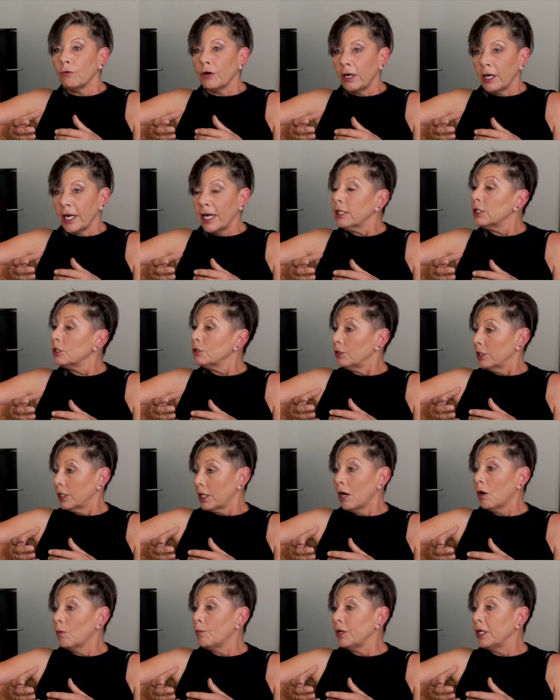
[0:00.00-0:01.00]
related
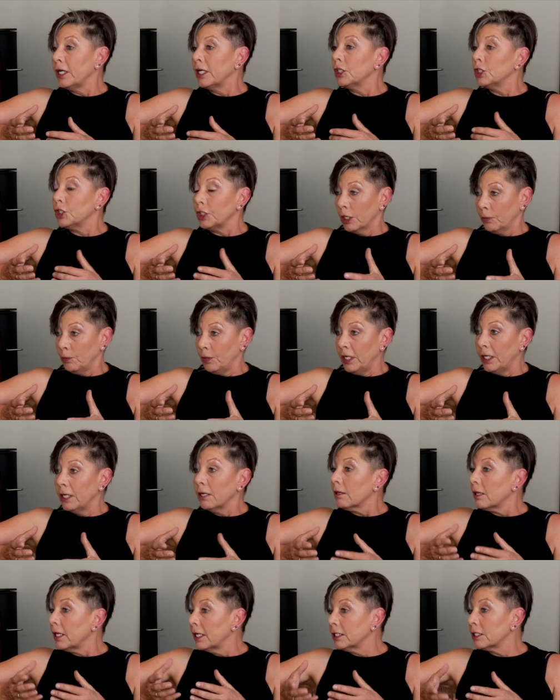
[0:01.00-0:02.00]
to cowpea and
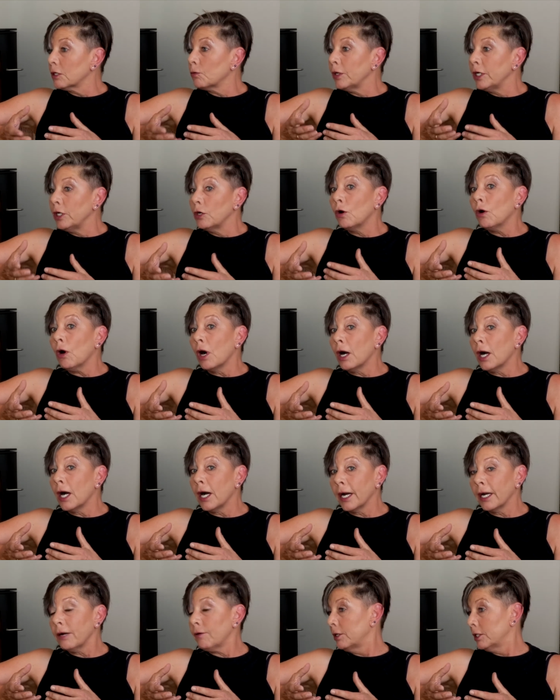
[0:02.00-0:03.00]
chickpea and things that we know are
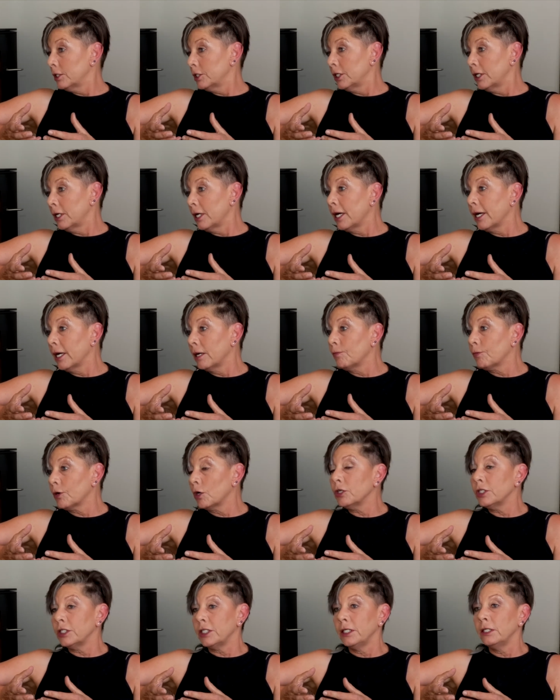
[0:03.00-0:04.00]
high in
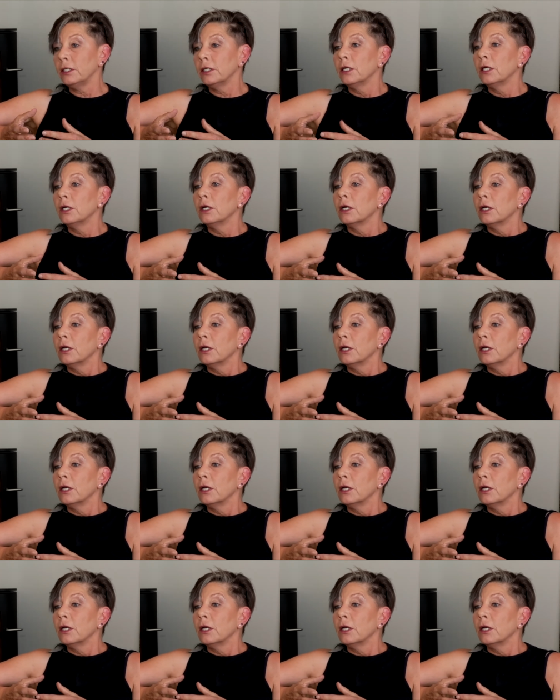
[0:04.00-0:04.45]
protein.